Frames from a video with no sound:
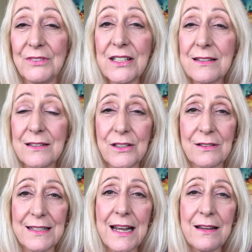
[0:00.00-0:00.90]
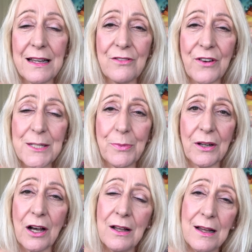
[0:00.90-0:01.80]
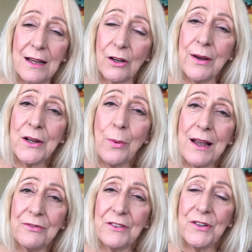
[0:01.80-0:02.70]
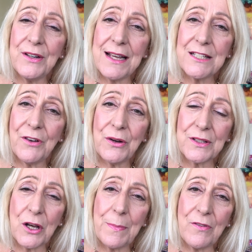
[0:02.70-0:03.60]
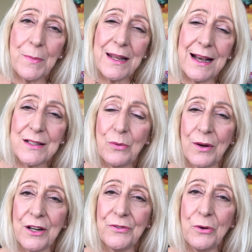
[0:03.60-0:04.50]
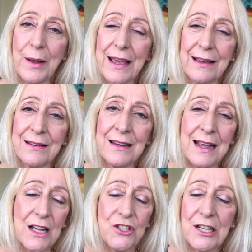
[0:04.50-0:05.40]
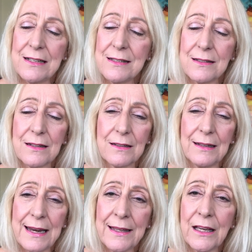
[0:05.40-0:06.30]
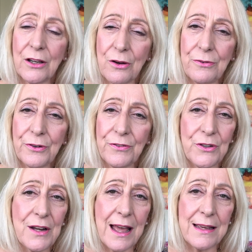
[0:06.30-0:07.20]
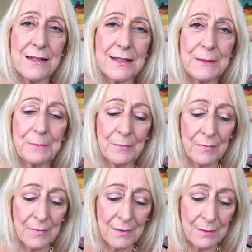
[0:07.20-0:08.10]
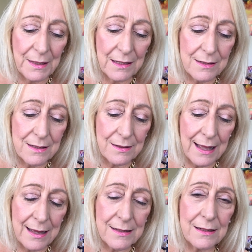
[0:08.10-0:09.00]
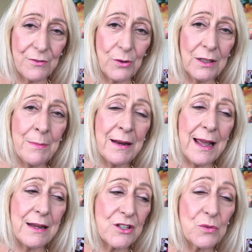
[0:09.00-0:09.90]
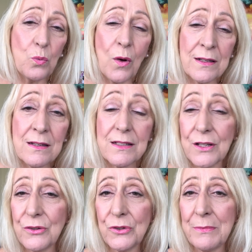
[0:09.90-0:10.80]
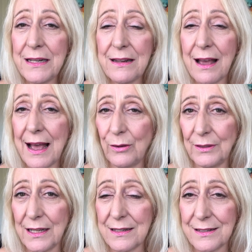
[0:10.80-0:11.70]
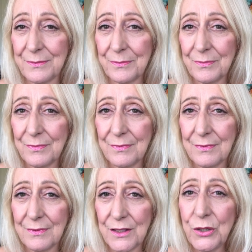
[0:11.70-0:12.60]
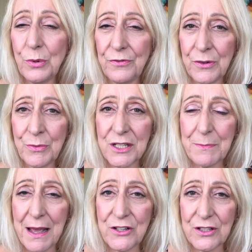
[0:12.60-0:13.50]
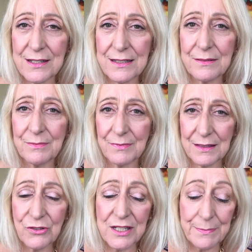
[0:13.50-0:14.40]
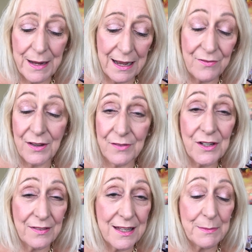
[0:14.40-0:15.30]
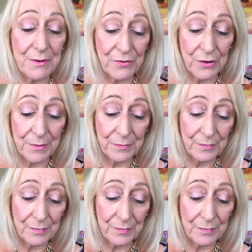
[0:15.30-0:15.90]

Just say on Facebook, going away for a few days, folks. Hope everybody has a wonderful week and just letting it go for a few days. Because that, if you eliminate just one social media outlet, you will feel more spacious. Trust me, I've, I've done this before.